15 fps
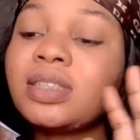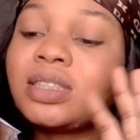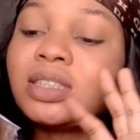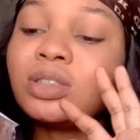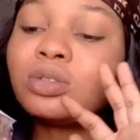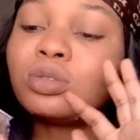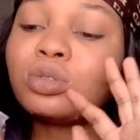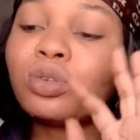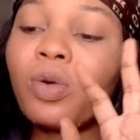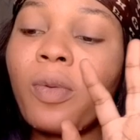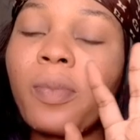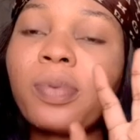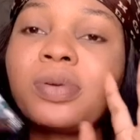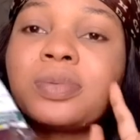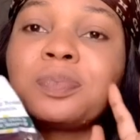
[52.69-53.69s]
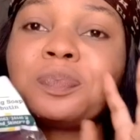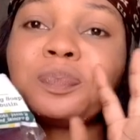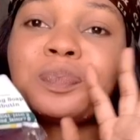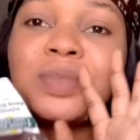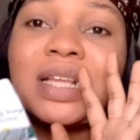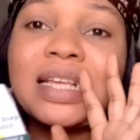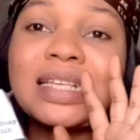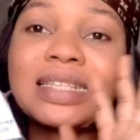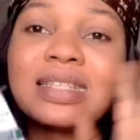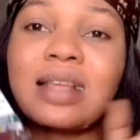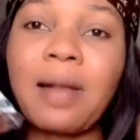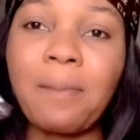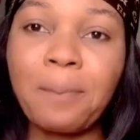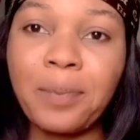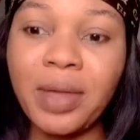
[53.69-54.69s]
This soap
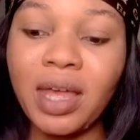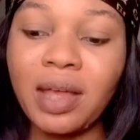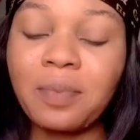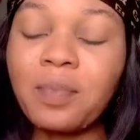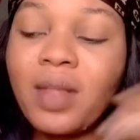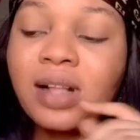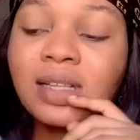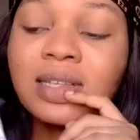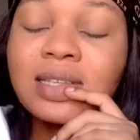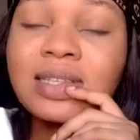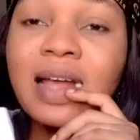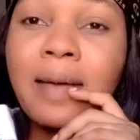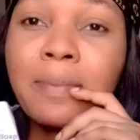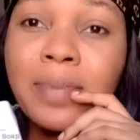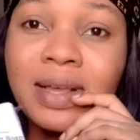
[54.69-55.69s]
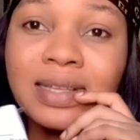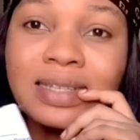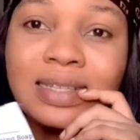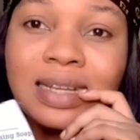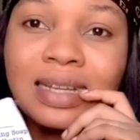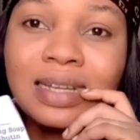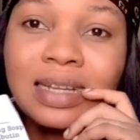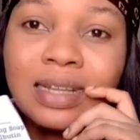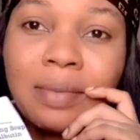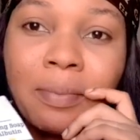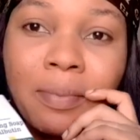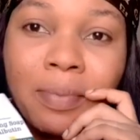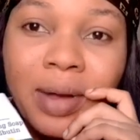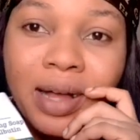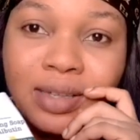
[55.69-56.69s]
is big. This is our best-selling
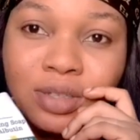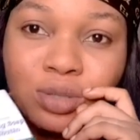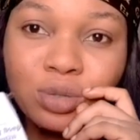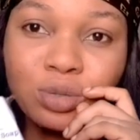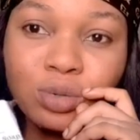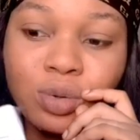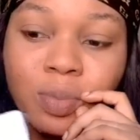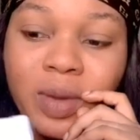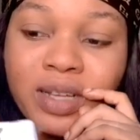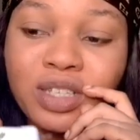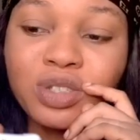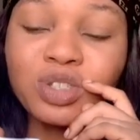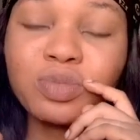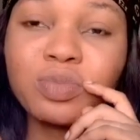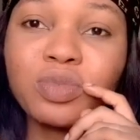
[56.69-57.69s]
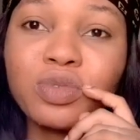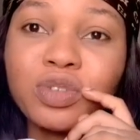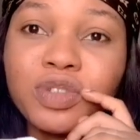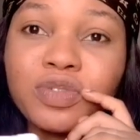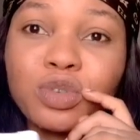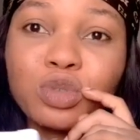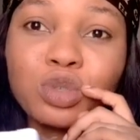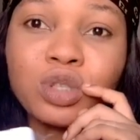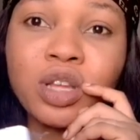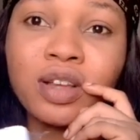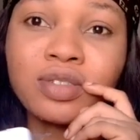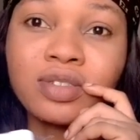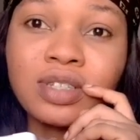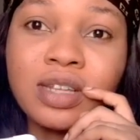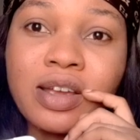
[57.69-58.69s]
bar soap, and this soap goes for
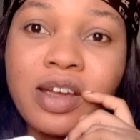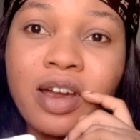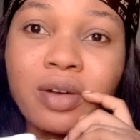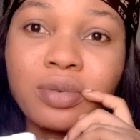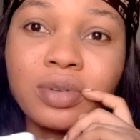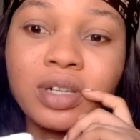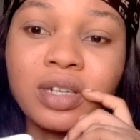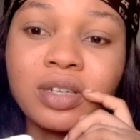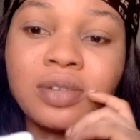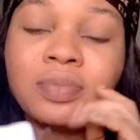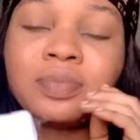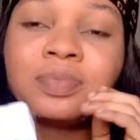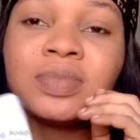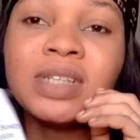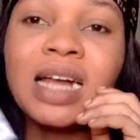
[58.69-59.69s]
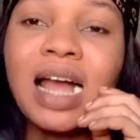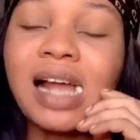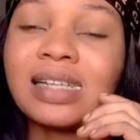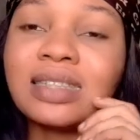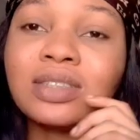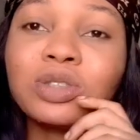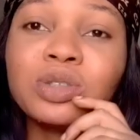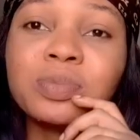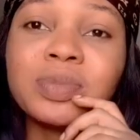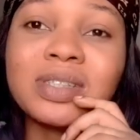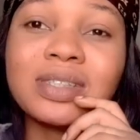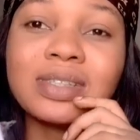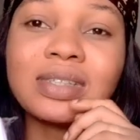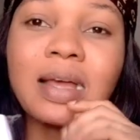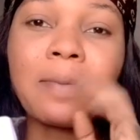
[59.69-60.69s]
2,000 naira only. And this soap
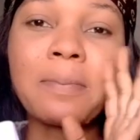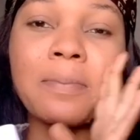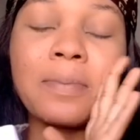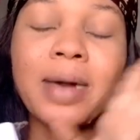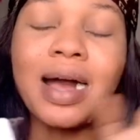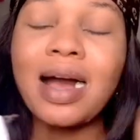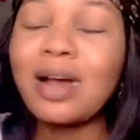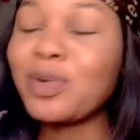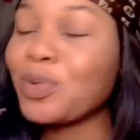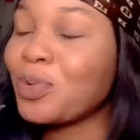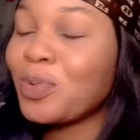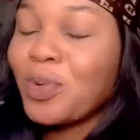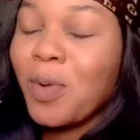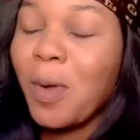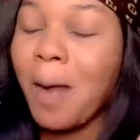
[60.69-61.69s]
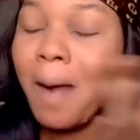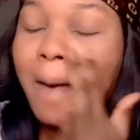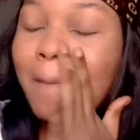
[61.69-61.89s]
is mado.